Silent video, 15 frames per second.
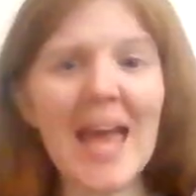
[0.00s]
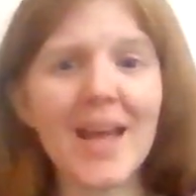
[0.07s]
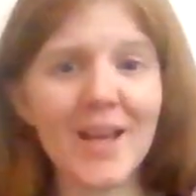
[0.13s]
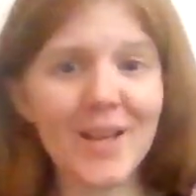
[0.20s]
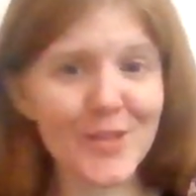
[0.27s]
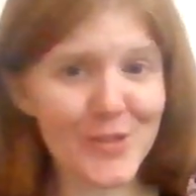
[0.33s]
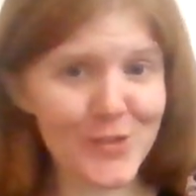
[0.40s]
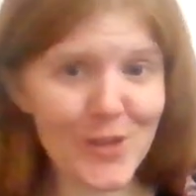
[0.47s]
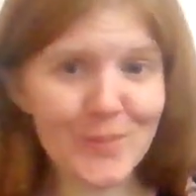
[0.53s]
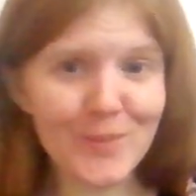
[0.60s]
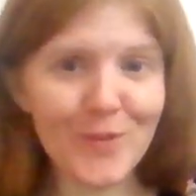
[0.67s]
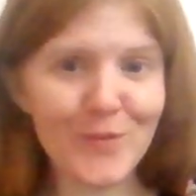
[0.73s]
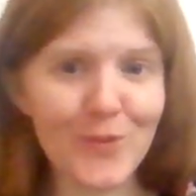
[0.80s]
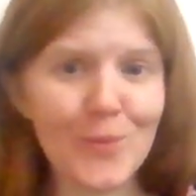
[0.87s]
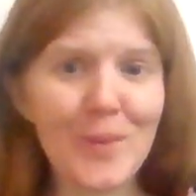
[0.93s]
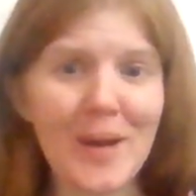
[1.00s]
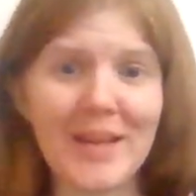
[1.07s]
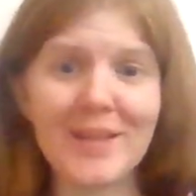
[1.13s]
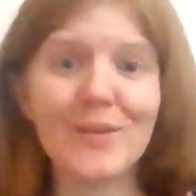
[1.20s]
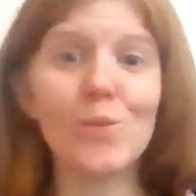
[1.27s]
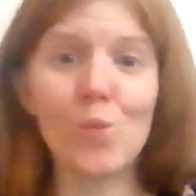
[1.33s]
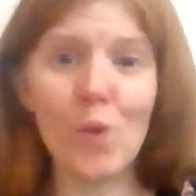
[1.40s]
Some of you
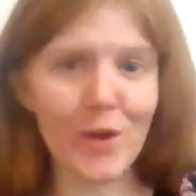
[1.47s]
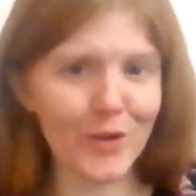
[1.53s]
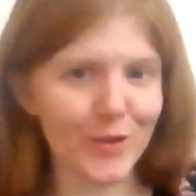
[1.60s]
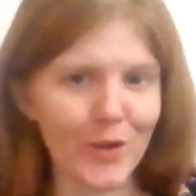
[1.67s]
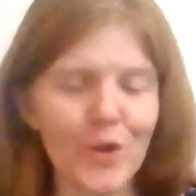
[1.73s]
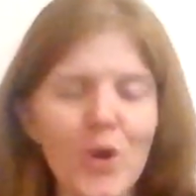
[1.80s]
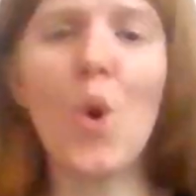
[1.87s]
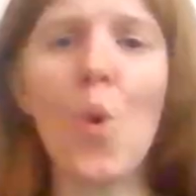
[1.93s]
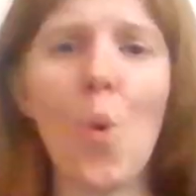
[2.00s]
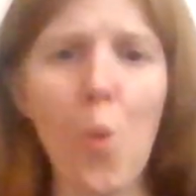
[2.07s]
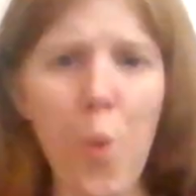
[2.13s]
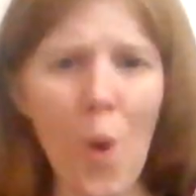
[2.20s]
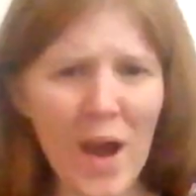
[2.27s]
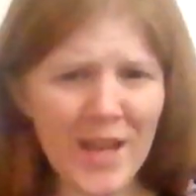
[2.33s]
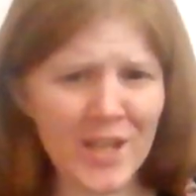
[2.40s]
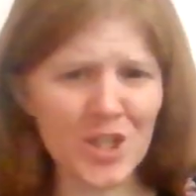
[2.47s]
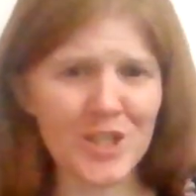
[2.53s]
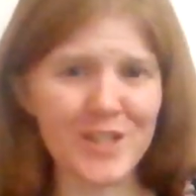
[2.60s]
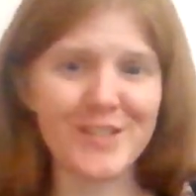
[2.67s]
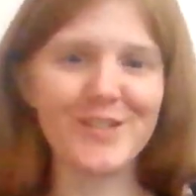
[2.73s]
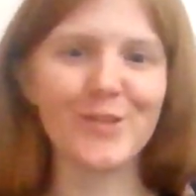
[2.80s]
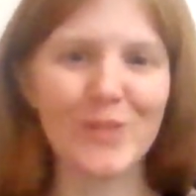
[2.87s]
might wonder, why is
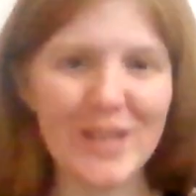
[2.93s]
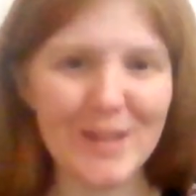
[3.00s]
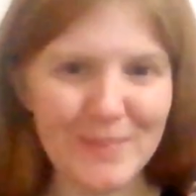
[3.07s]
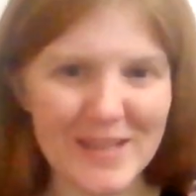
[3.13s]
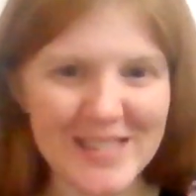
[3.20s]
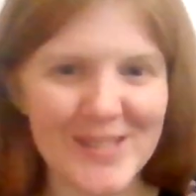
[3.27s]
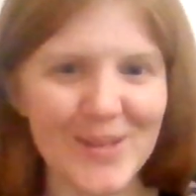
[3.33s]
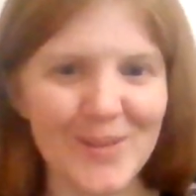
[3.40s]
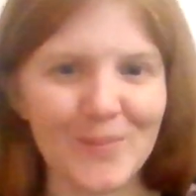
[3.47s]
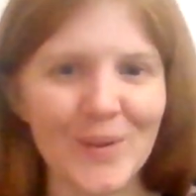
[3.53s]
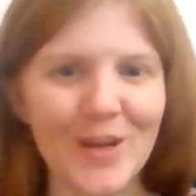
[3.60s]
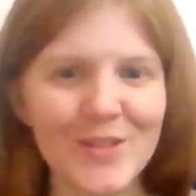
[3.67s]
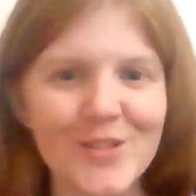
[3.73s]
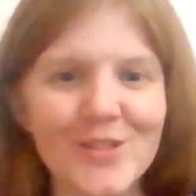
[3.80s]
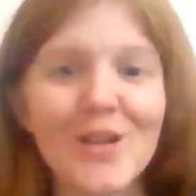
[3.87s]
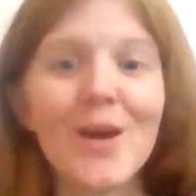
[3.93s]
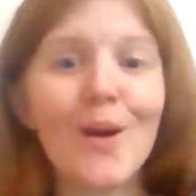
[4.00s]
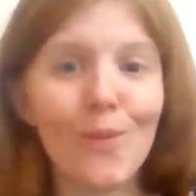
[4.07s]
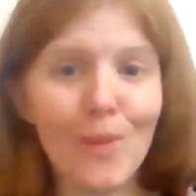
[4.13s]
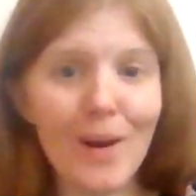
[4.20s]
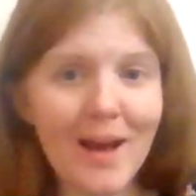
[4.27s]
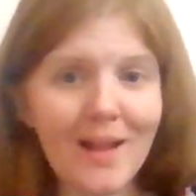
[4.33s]
she screaming so much?
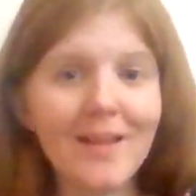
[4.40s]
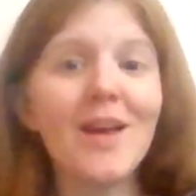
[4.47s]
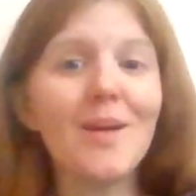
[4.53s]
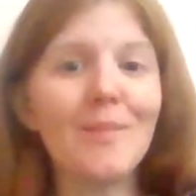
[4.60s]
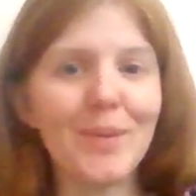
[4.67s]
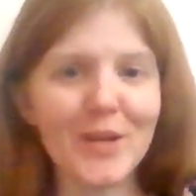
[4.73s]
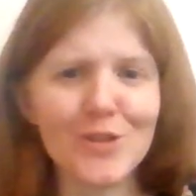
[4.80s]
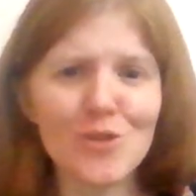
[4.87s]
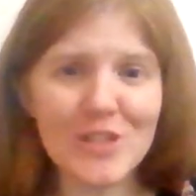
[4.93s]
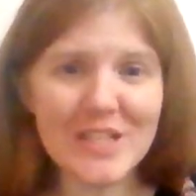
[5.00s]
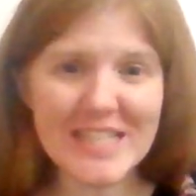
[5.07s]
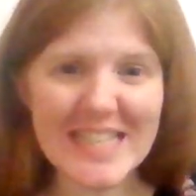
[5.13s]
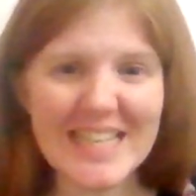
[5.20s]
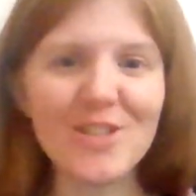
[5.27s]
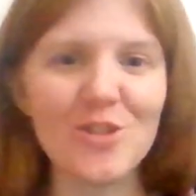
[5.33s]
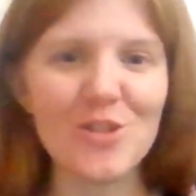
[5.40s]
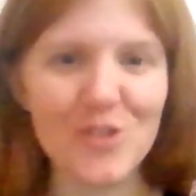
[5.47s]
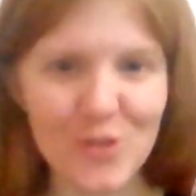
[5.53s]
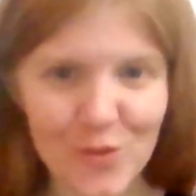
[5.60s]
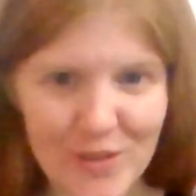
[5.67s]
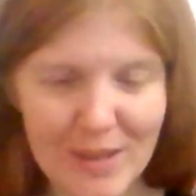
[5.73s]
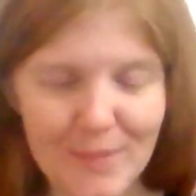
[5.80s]
Well, because you need to
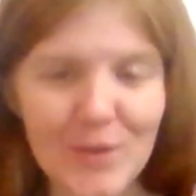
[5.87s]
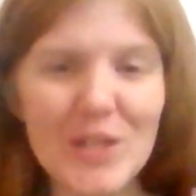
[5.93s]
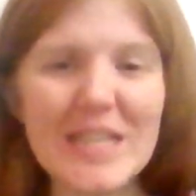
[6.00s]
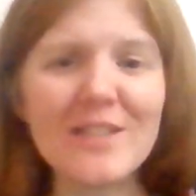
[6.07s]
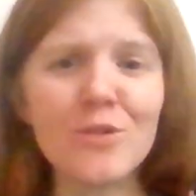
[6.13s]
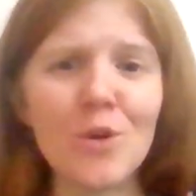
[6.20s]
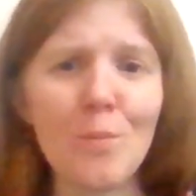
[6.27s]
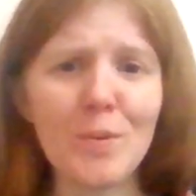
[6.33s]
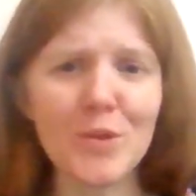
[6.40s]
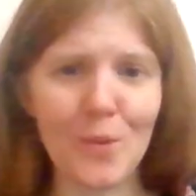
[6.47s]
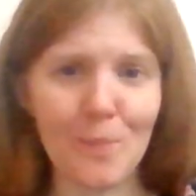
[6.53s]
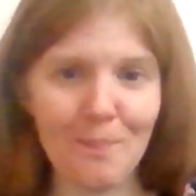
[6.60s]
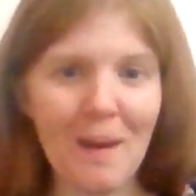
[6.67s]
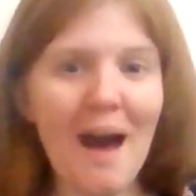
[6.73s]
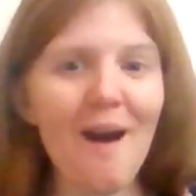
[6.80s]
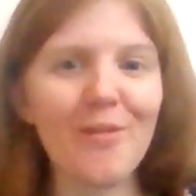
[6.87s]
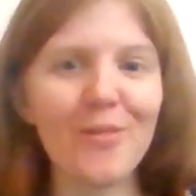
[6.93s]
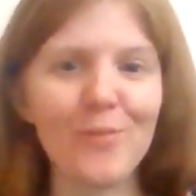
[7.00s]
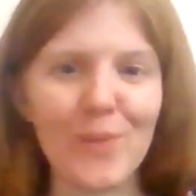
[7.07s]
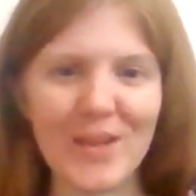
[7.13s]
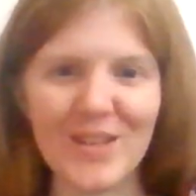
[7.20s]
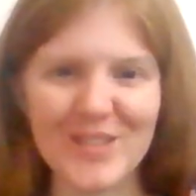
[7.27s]
scream. You need to open your mouth
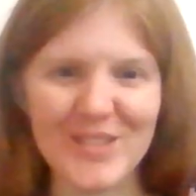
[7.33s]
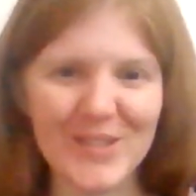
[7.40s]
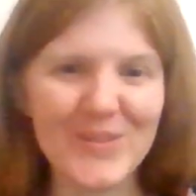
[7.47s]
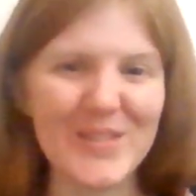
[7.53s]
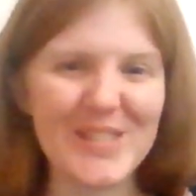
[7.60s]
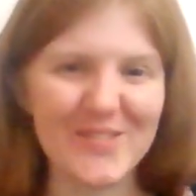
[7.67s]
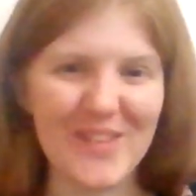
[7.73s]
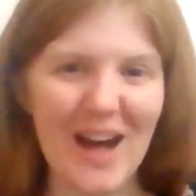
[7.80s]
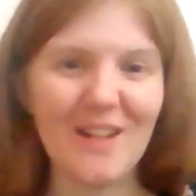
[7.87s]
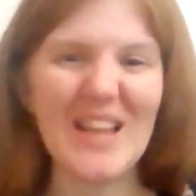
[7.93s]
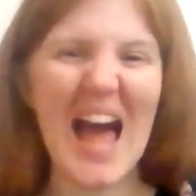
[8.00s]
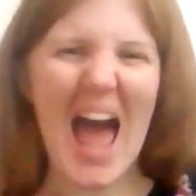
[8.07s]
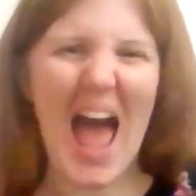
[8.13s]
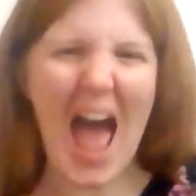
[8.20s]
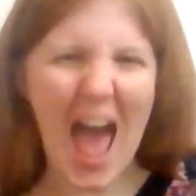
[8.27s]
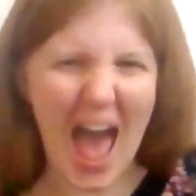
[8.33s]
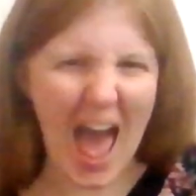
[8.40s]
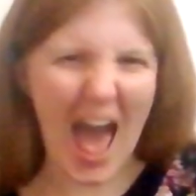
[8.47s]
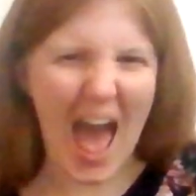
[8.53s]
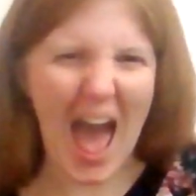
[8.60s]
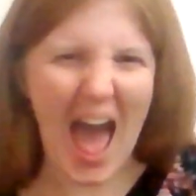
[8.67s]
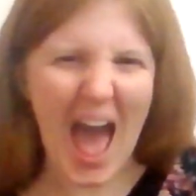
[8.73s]
when you do this vowel
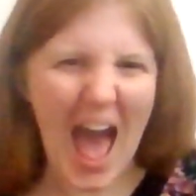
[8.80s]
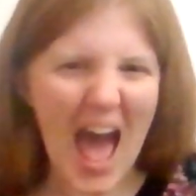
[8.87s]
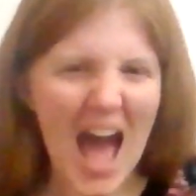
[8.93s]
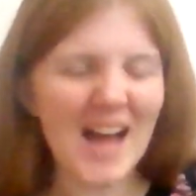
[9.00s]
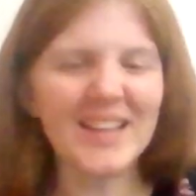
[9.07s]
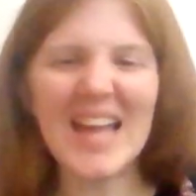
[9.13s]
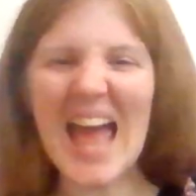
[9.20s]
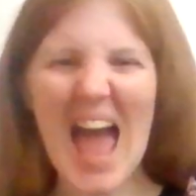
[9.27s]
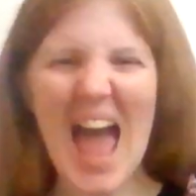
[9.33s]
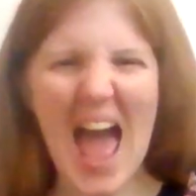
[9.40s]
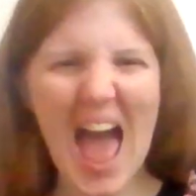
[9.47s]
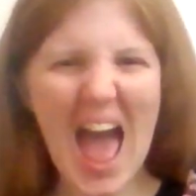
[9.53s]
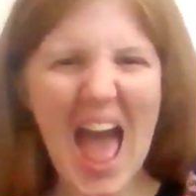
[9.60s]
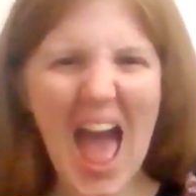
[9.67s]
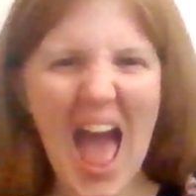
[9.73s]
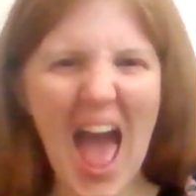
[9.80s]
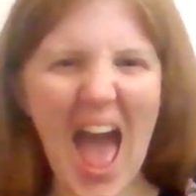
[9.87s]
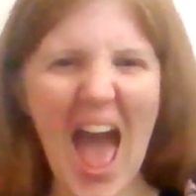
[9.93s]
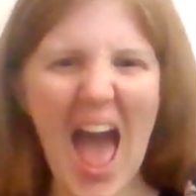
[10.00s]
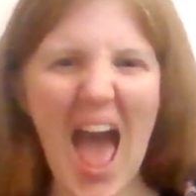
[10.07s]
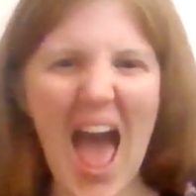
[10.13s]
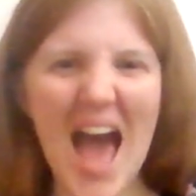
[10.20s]
ah,
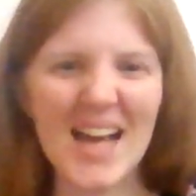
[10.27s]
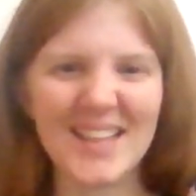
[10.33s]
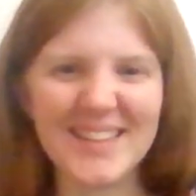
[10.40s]
ah.